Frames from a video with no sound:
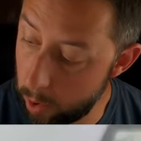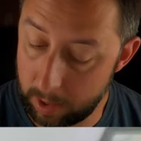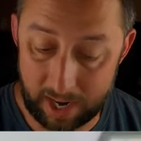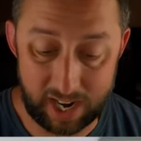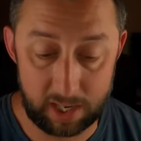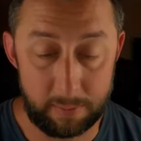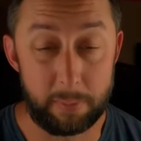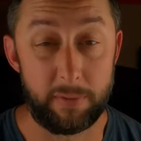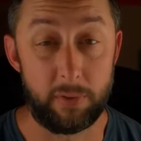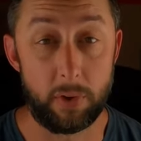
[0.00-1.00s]
or a
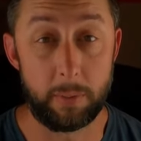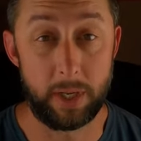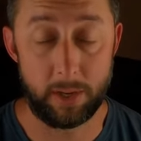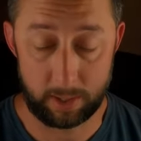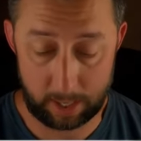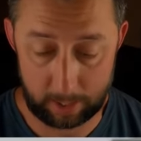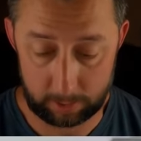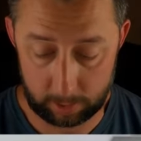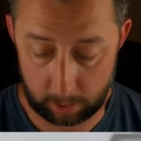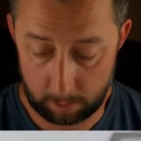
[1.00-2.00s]
9, preferably on the 9
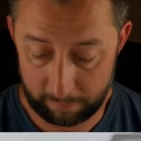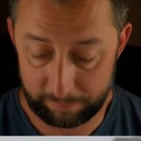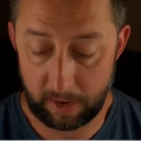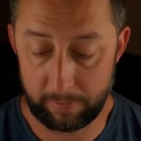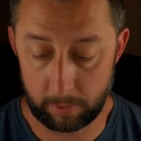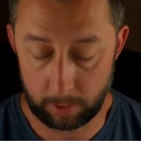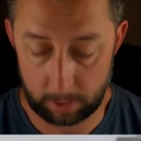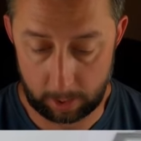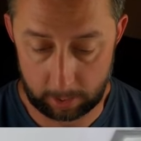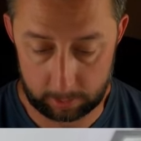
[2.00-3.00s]
side. Favoring
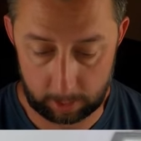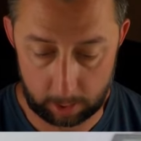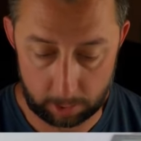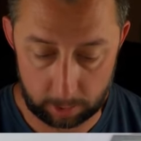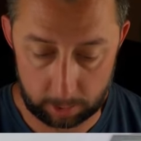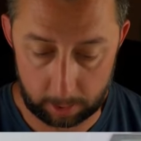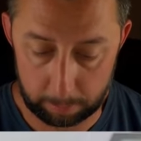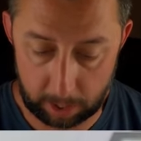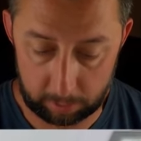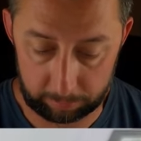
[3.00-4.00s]
the 9 side, I should say.
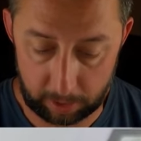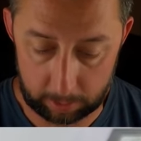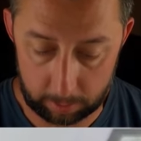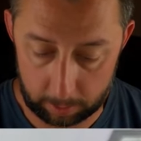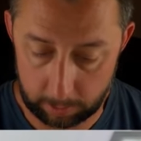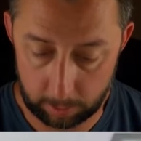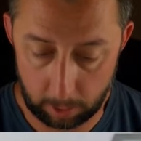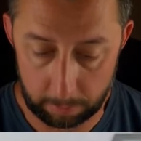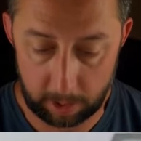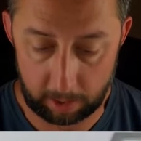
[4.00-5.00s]
Black refractor. These are
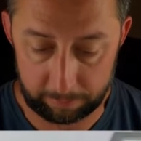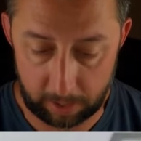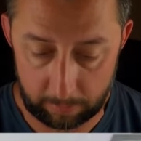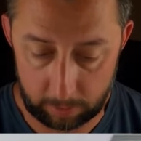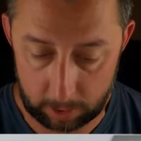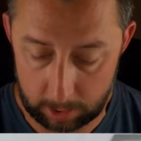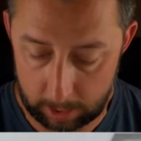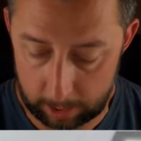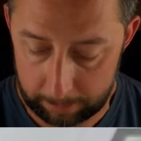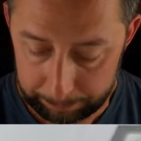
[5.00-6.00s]
numbered out of
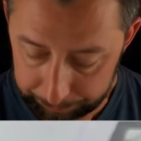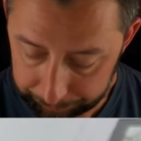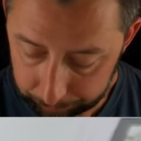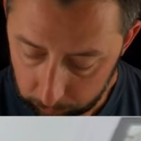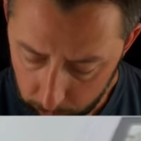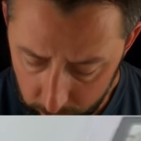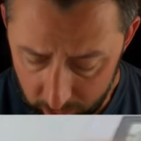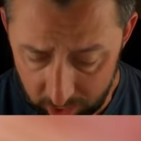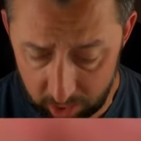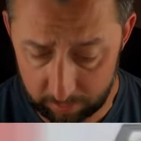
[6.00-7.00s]
599.
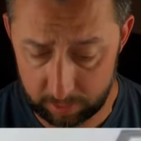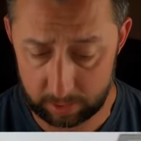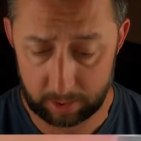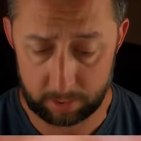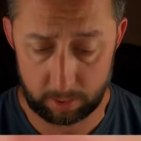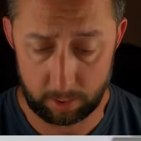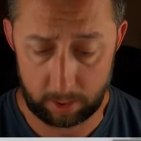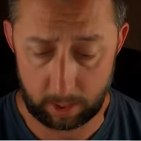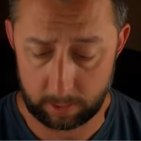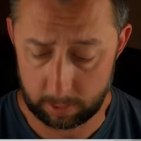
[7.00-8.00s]
Love this set. It's a good,
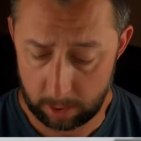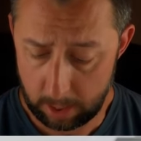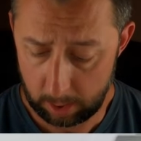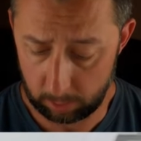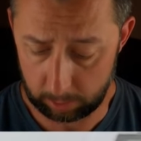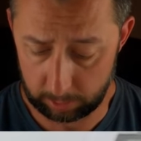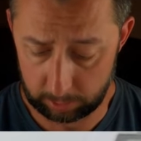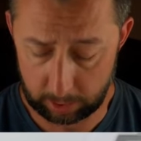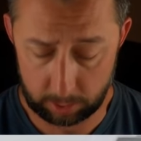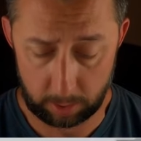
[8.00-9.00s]
nice looking
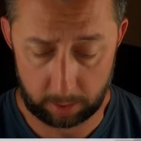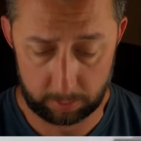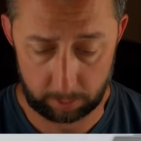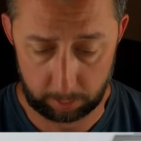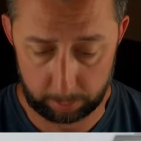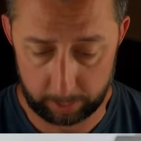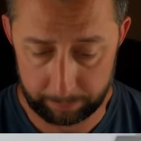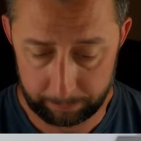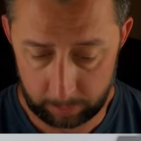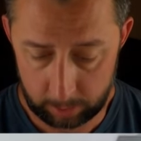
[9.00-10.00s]
set. 2003.
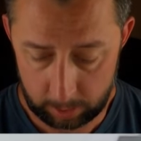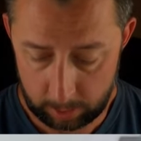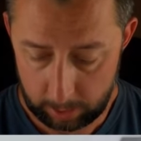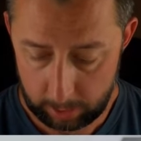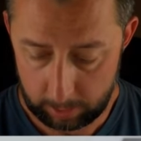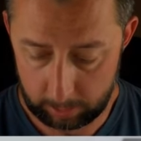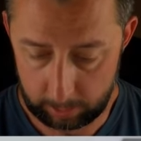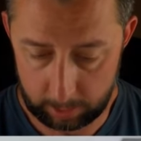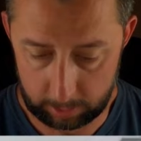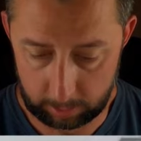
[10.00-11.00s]

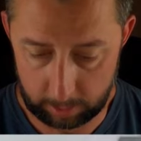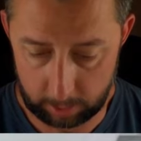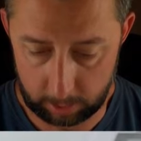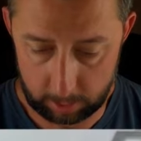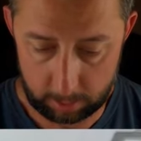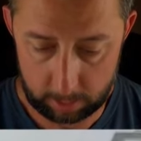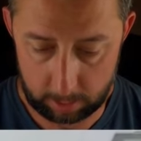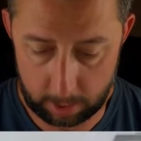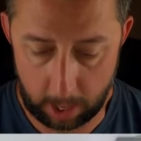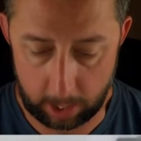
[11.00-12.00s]
This hit the
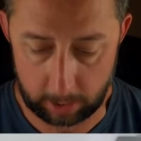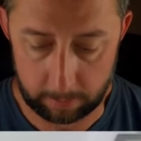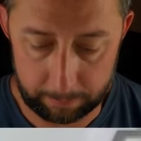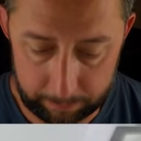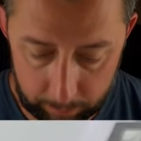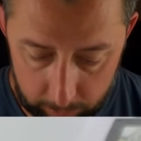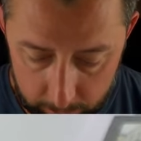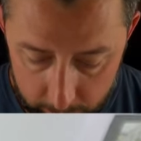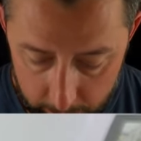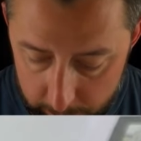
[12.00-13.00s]
9.
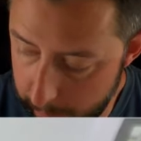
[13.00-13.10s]
So that's